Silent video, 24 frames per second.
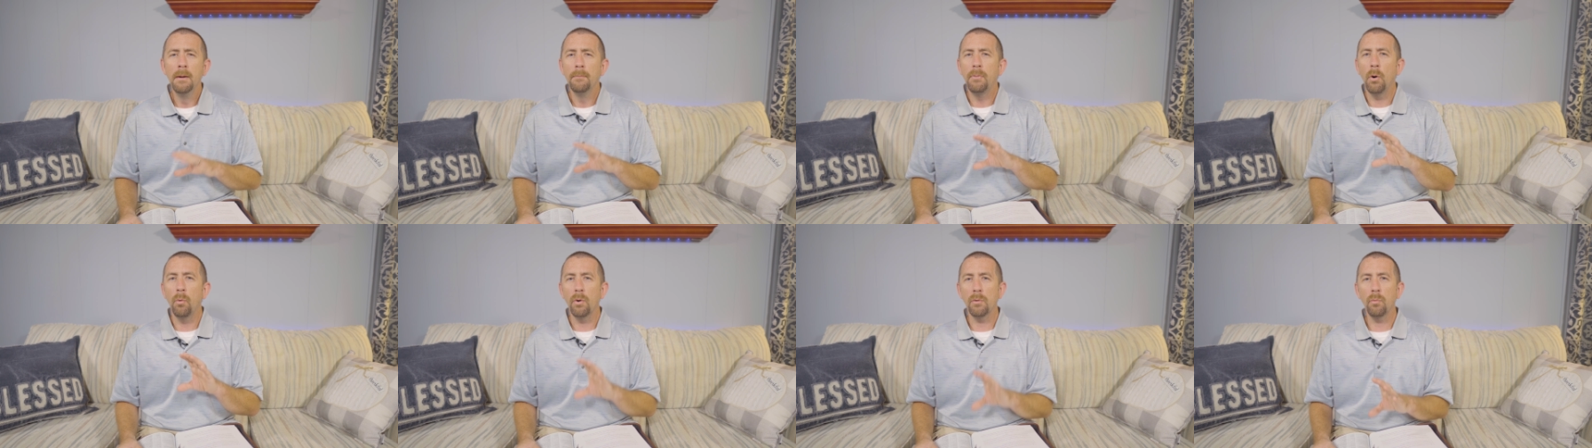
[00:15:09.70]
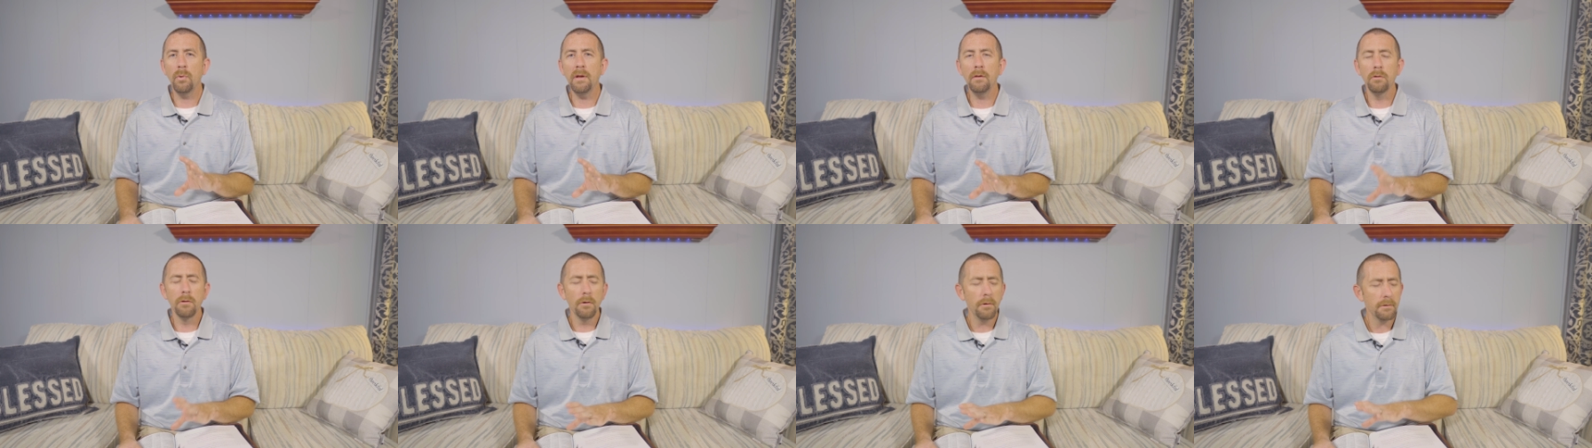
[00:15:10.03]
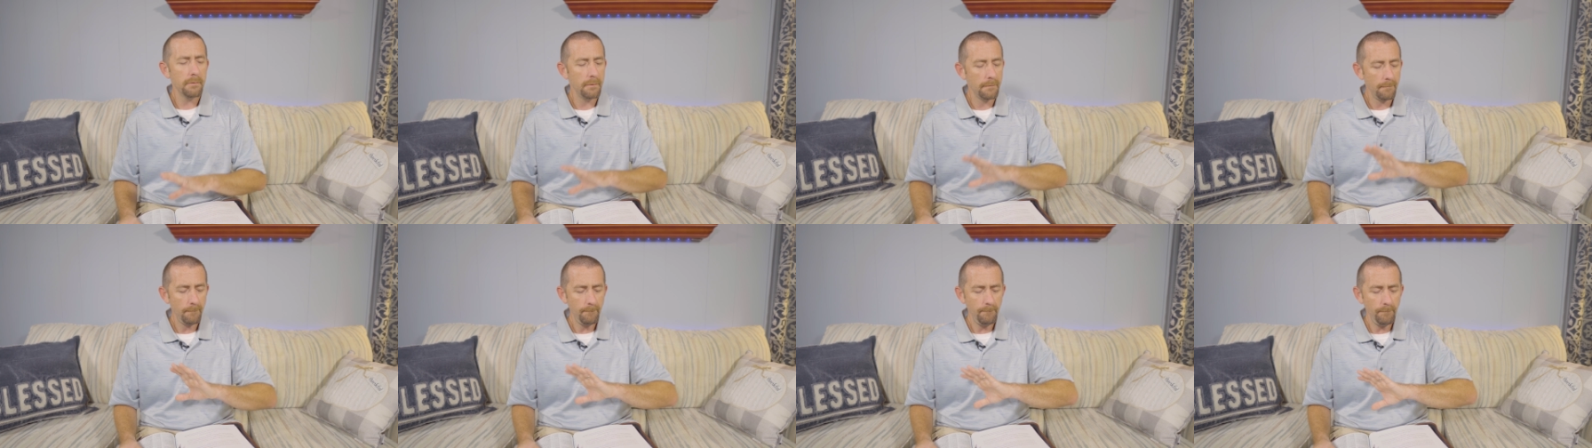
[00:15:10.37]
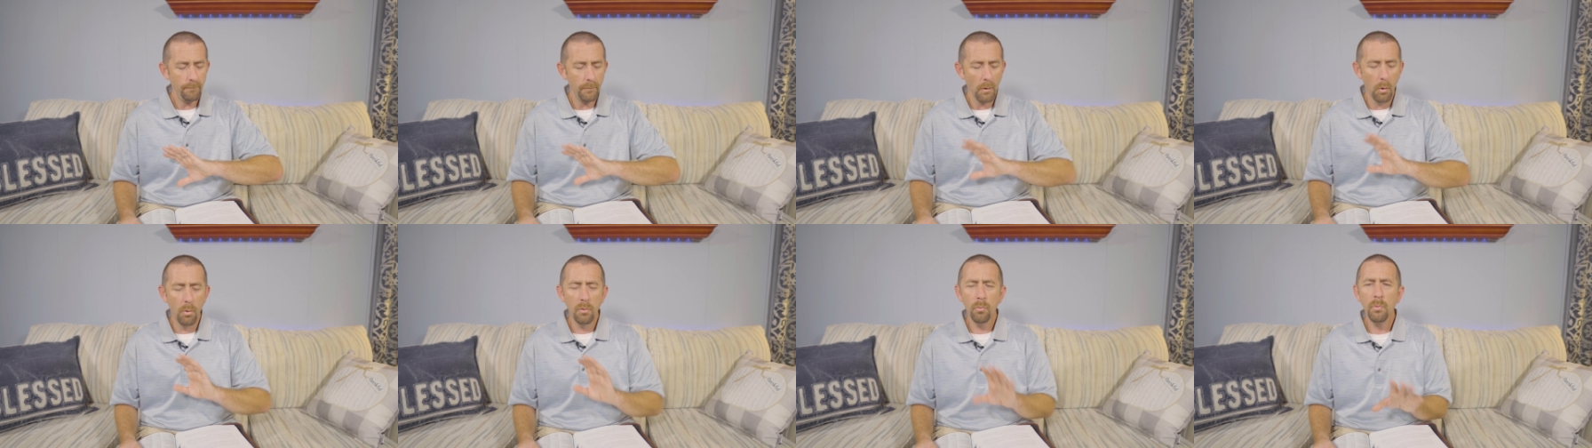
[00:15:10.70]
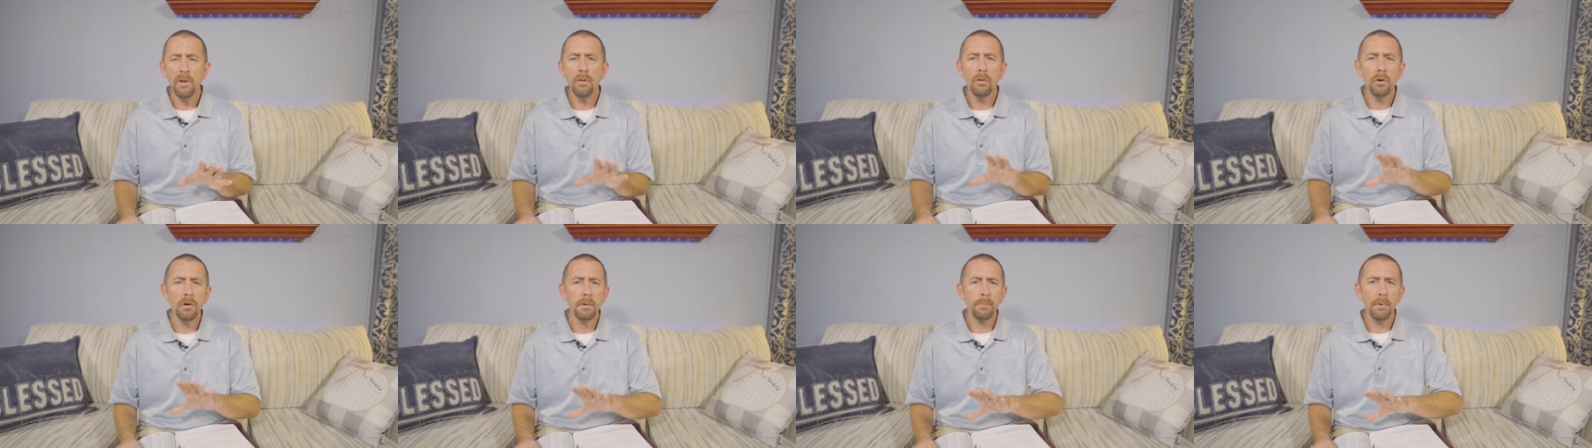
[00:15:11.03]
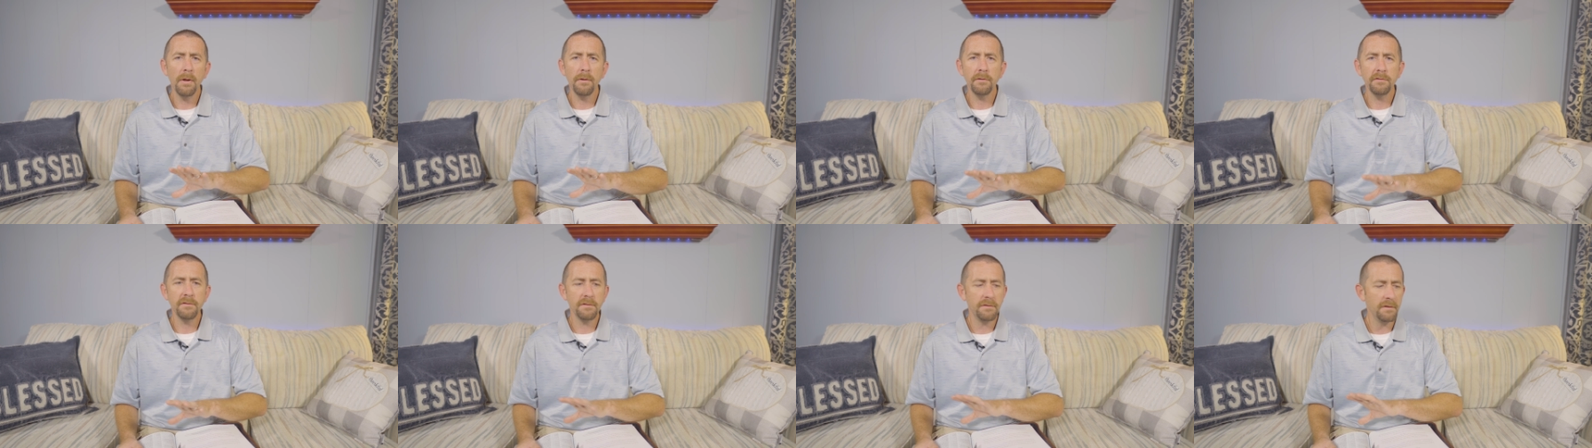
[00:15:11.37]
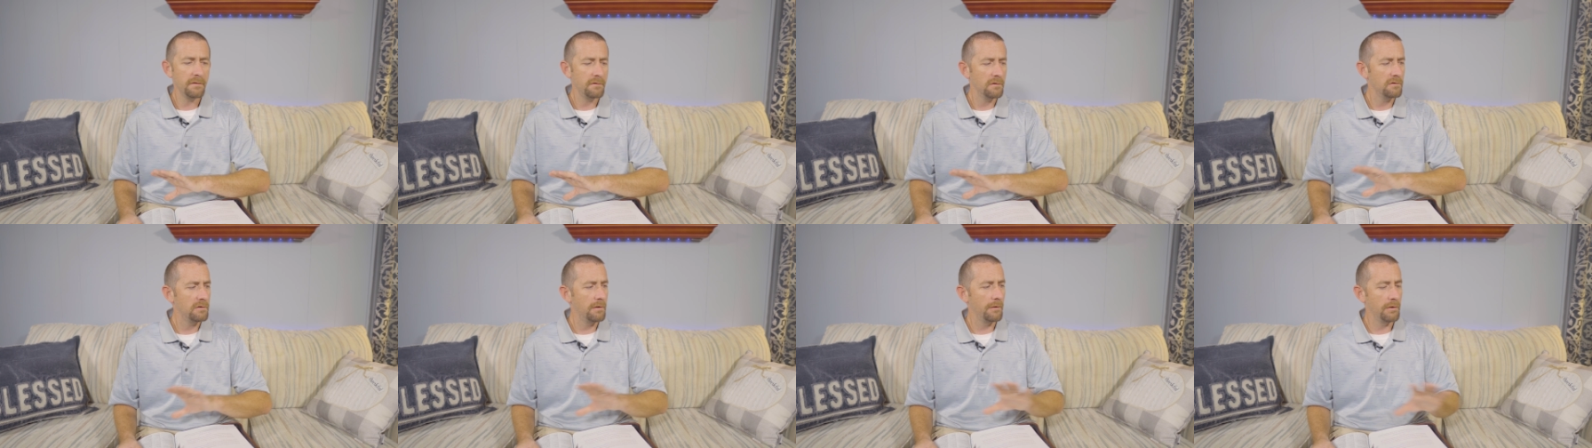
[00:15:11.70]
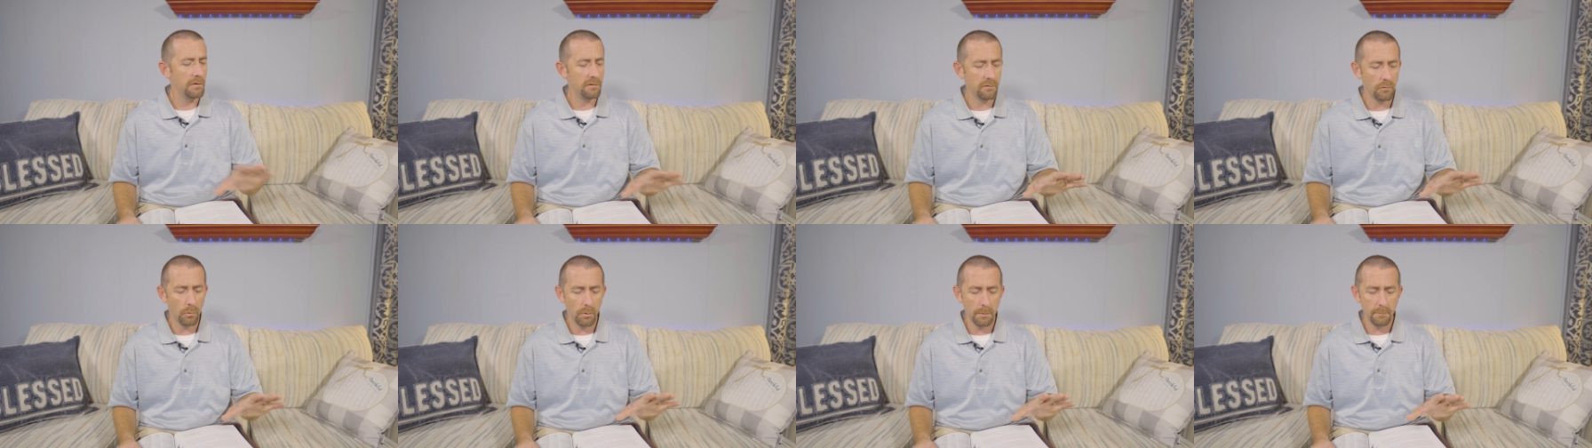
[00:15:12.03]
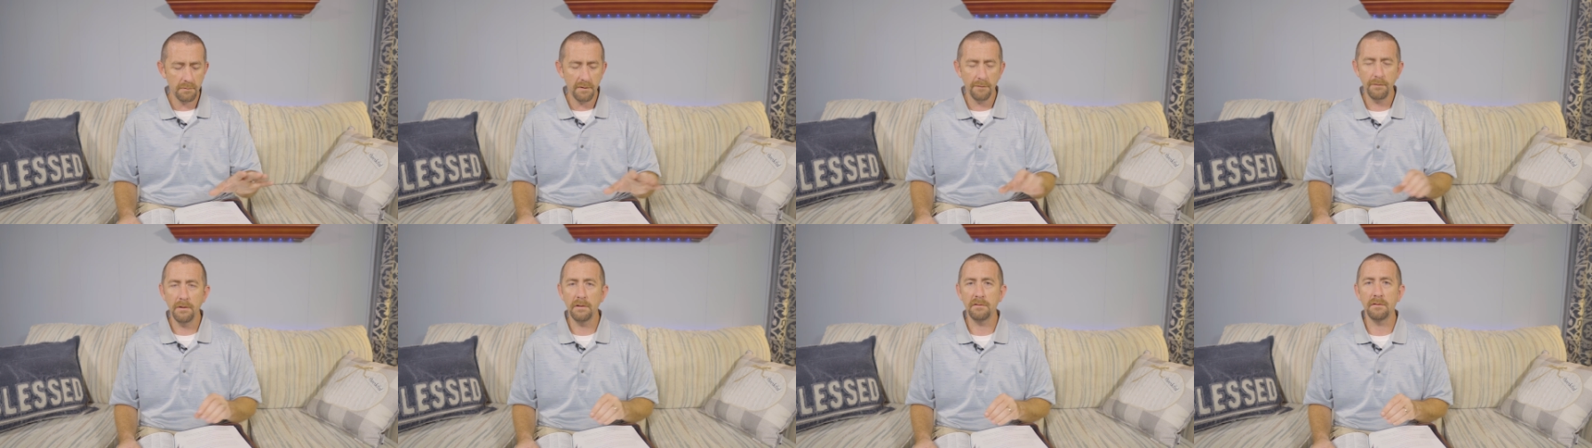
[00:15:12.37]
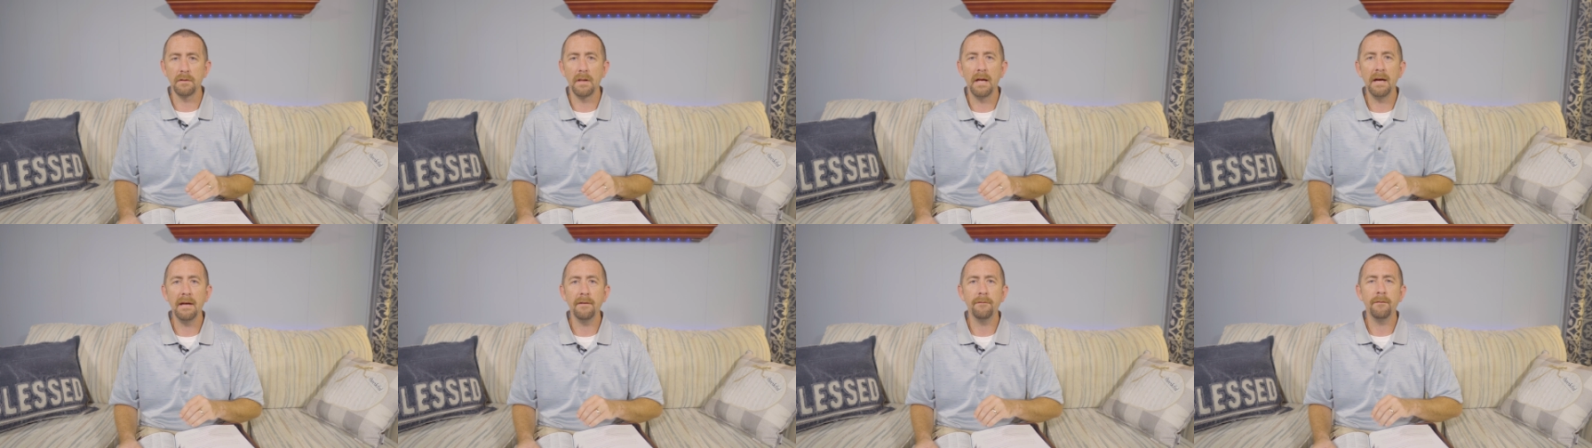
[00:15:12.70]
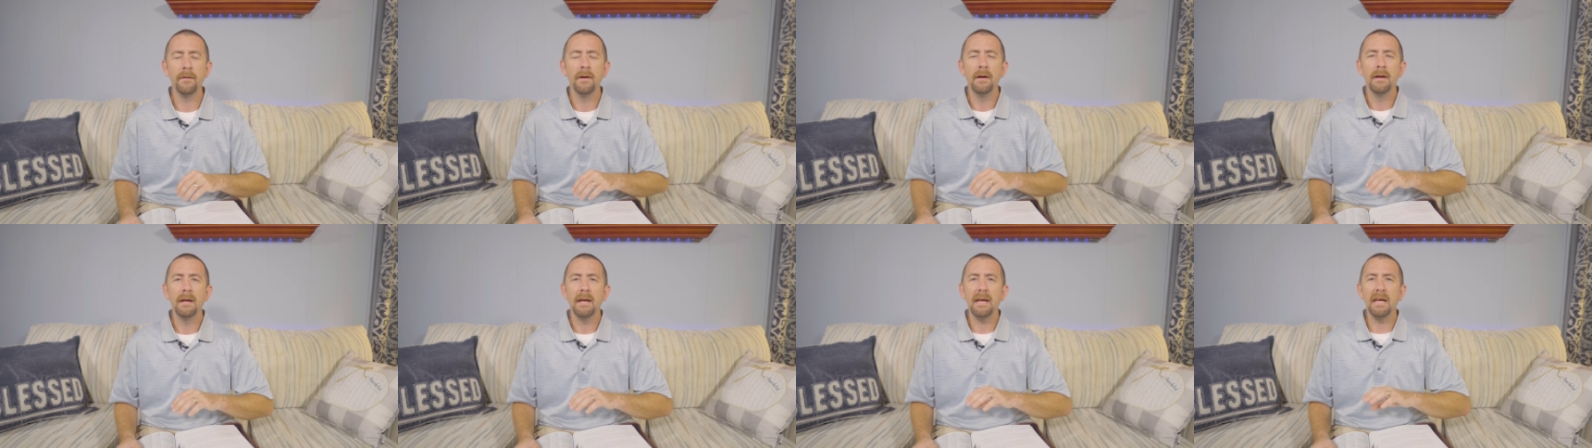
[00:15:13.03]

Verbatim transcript: But when we look When we look, brothers and sisters, to the storms of this life,